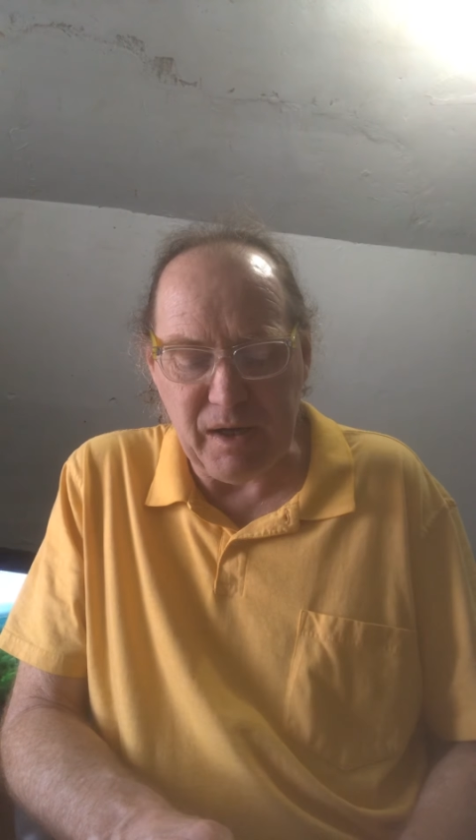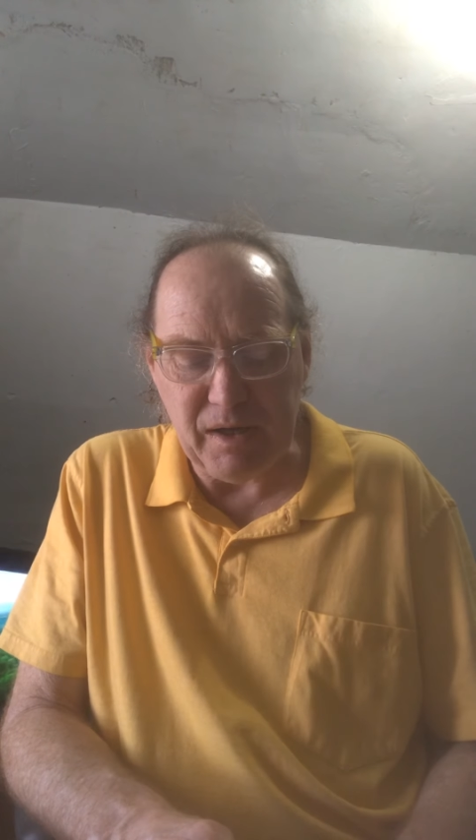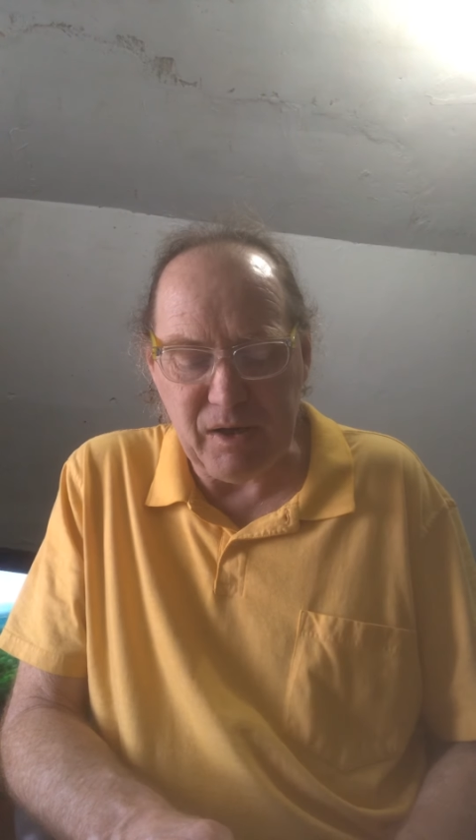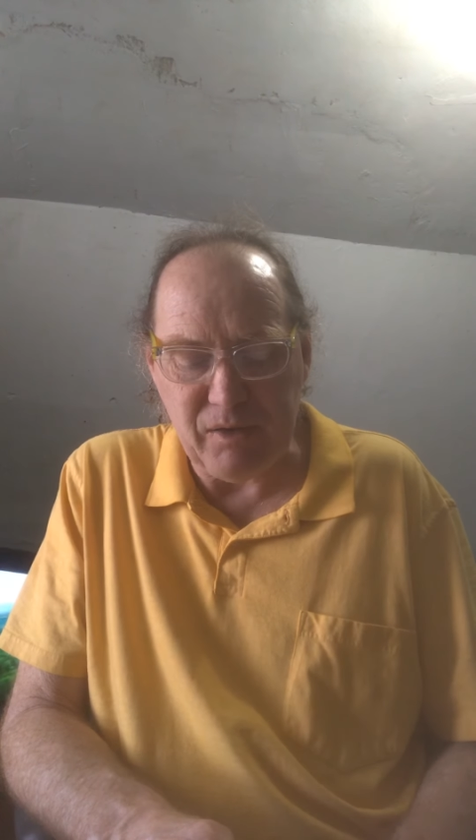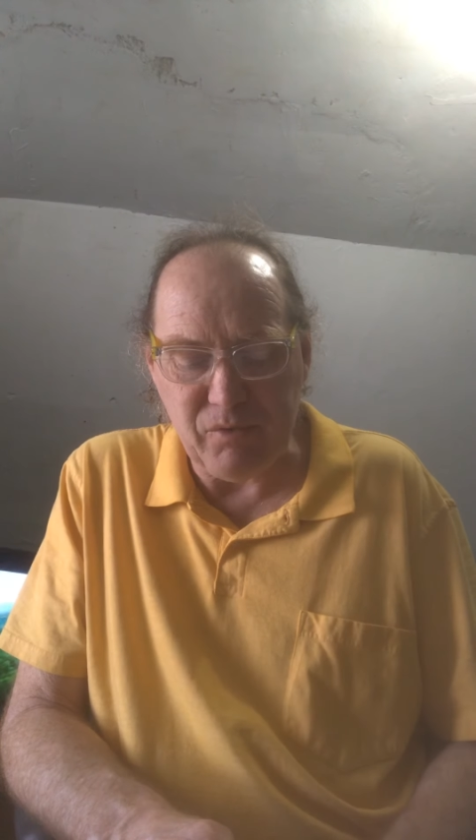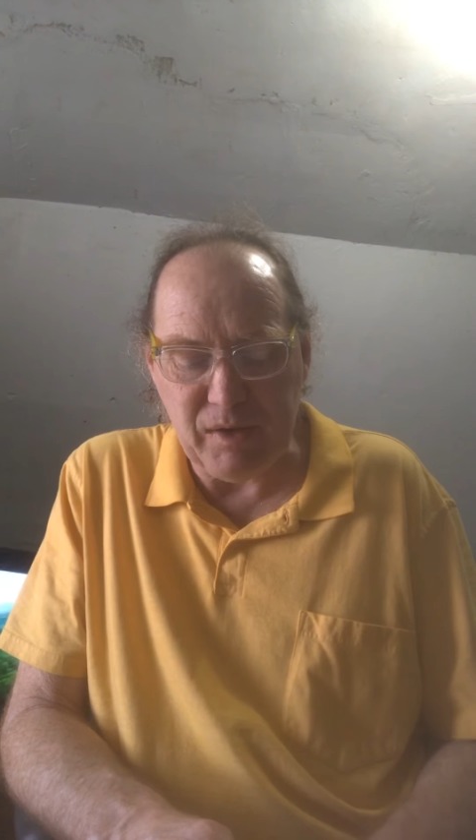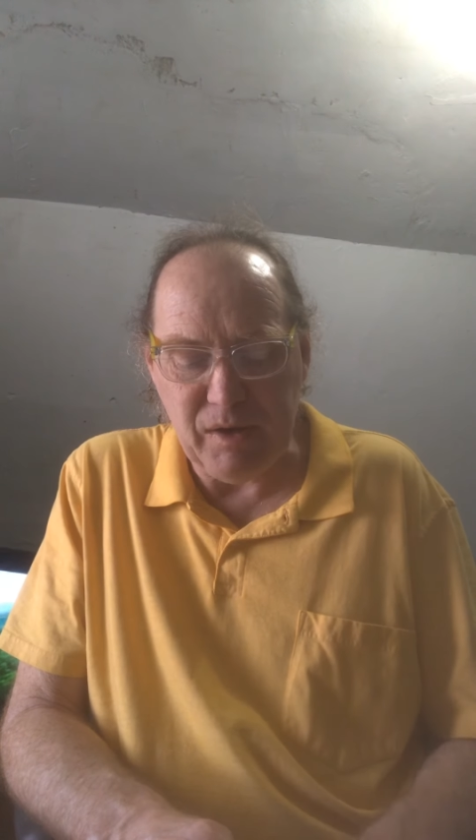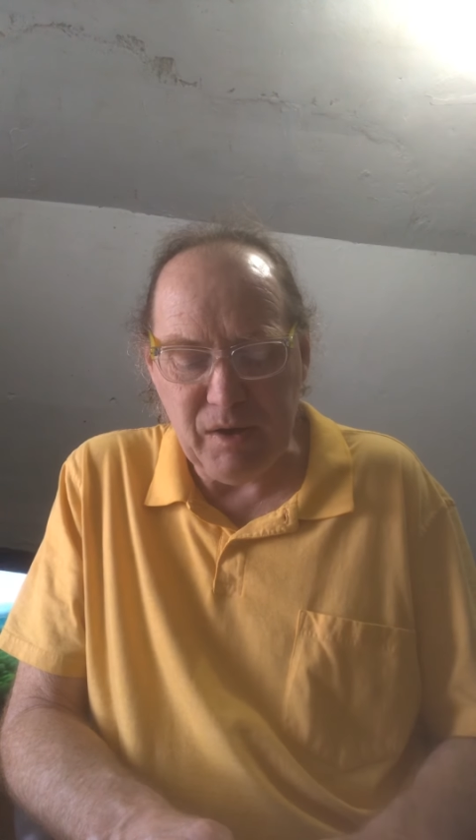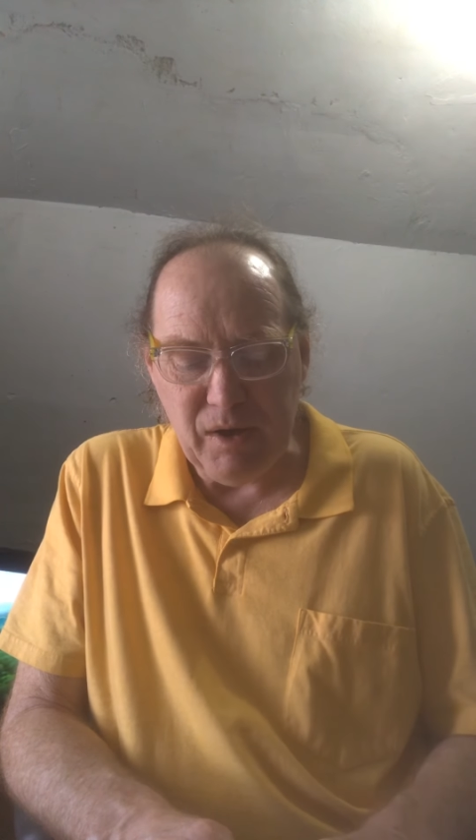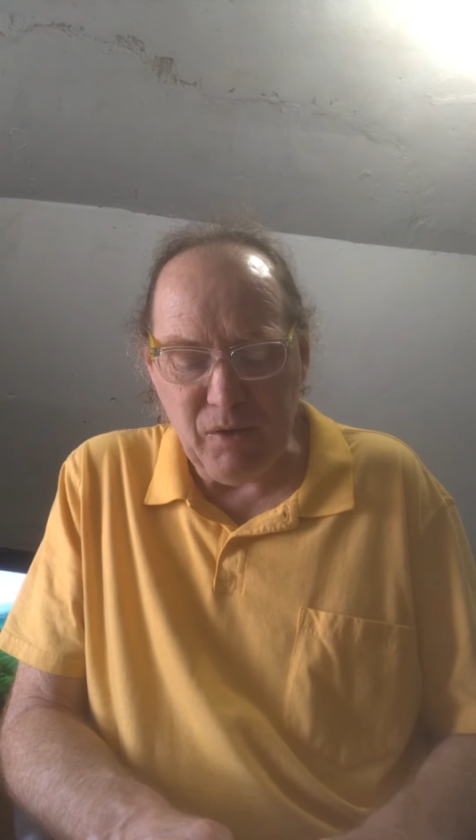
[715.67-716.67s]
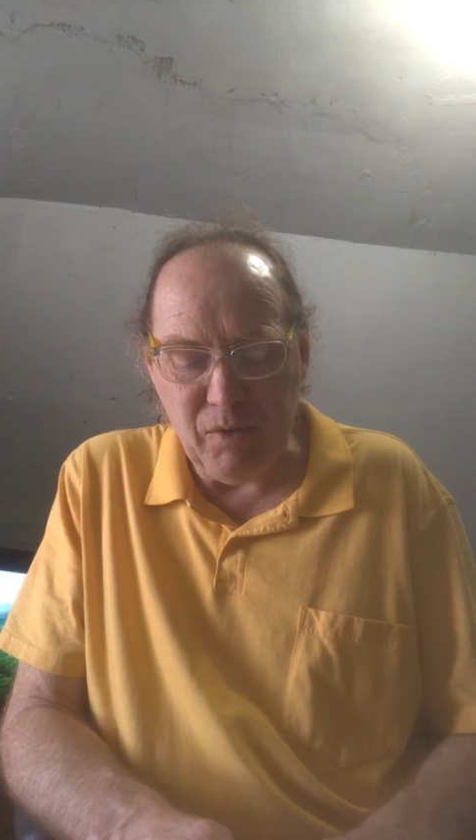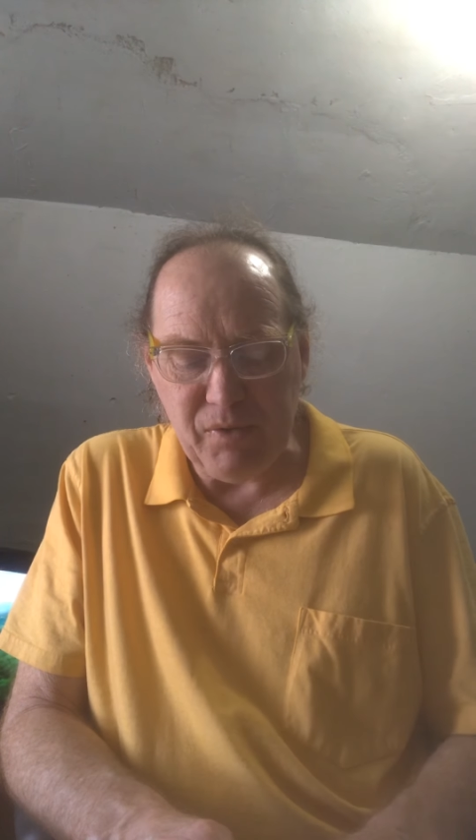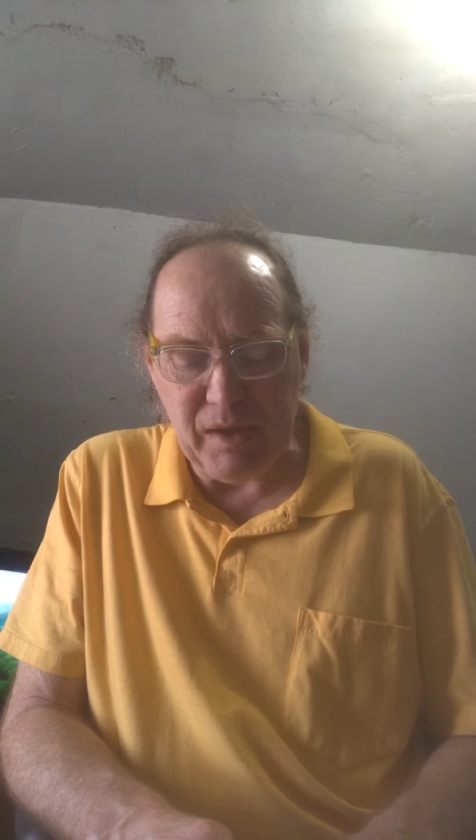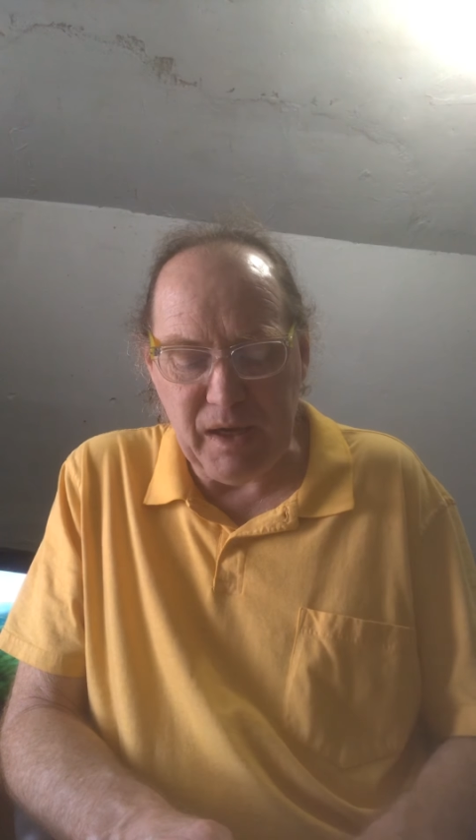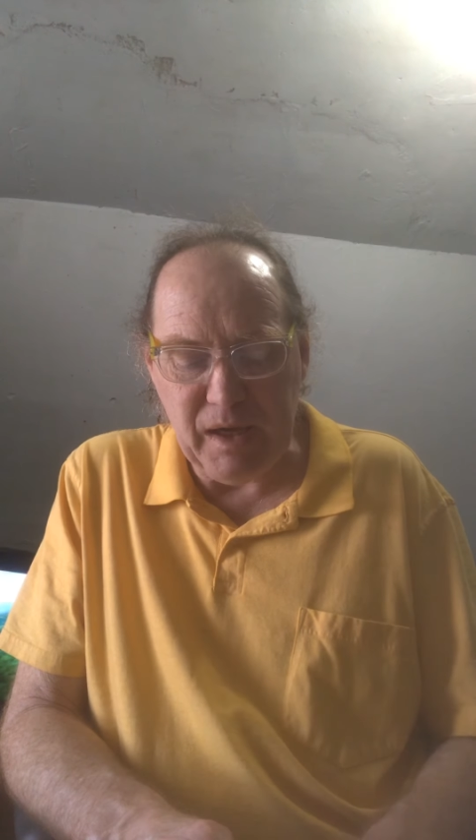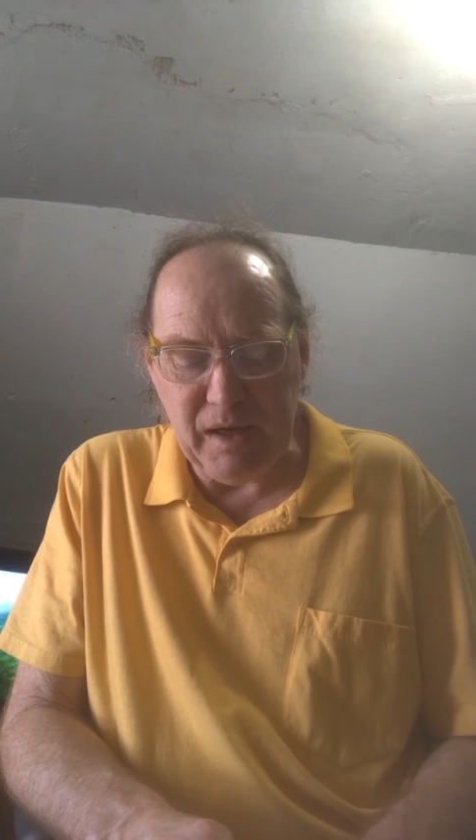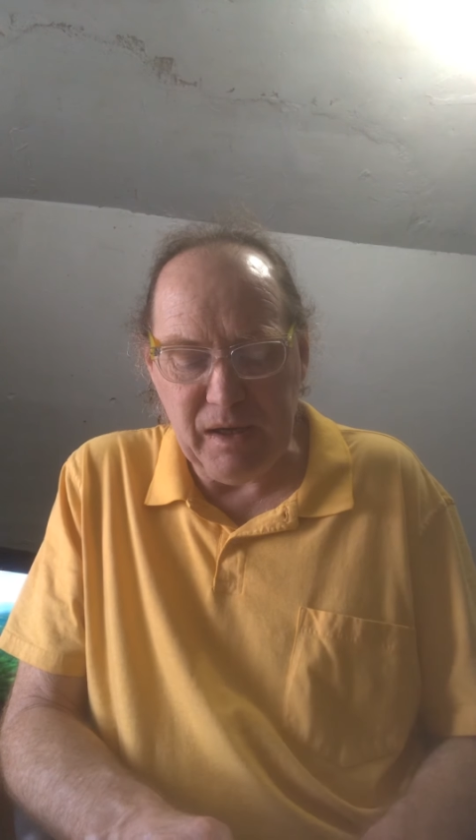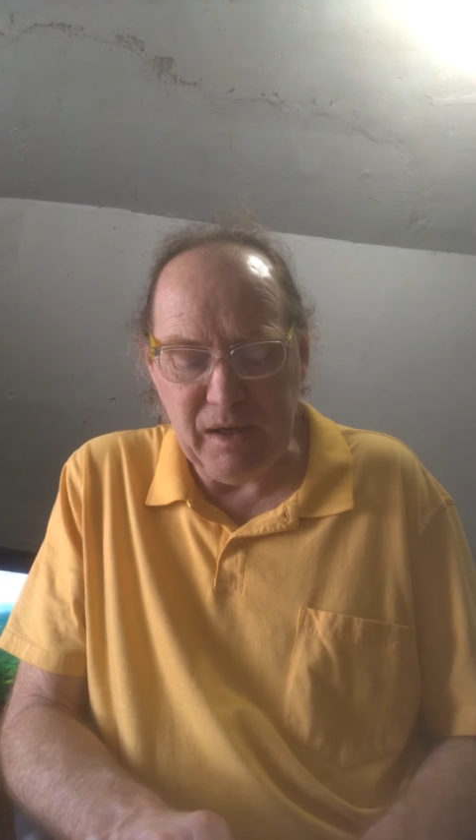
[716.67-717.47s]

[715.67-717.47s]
a country with a